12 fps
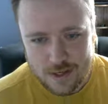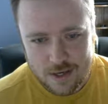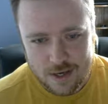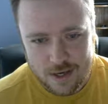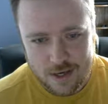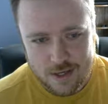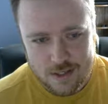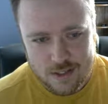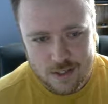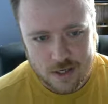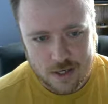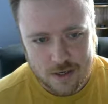And
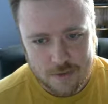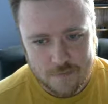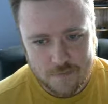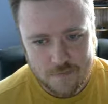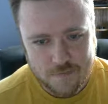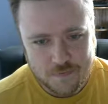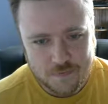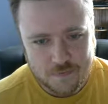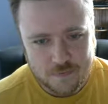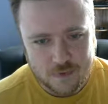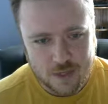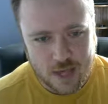
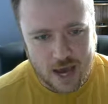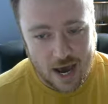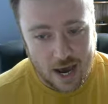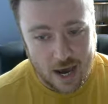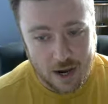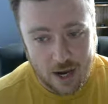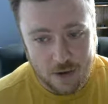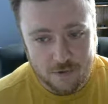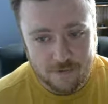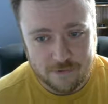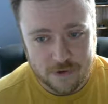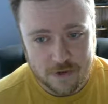I would
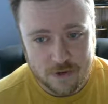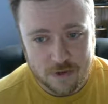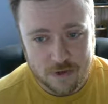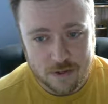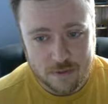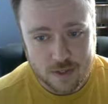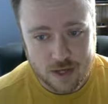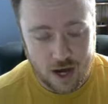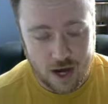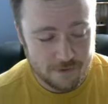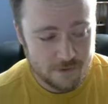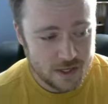feel
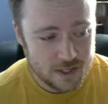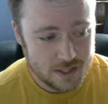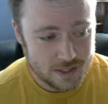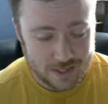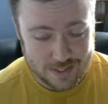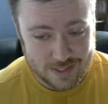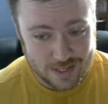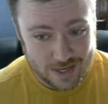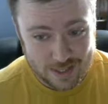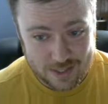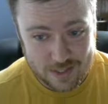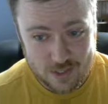confident like
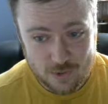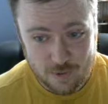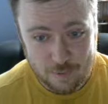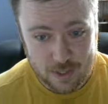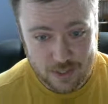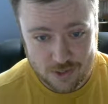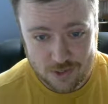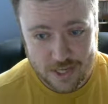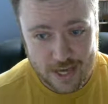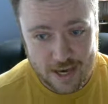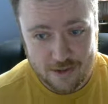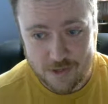sending this to a Blizzard
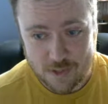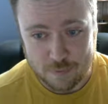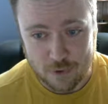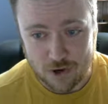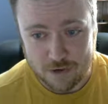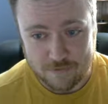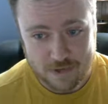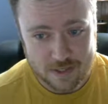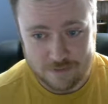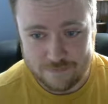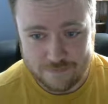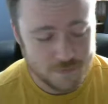dev as part of a
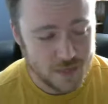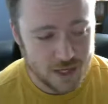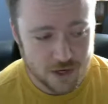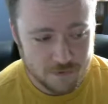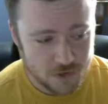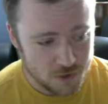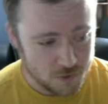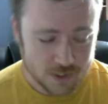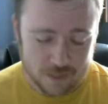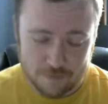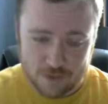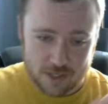interview or
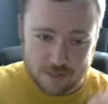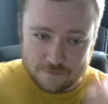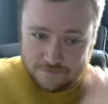something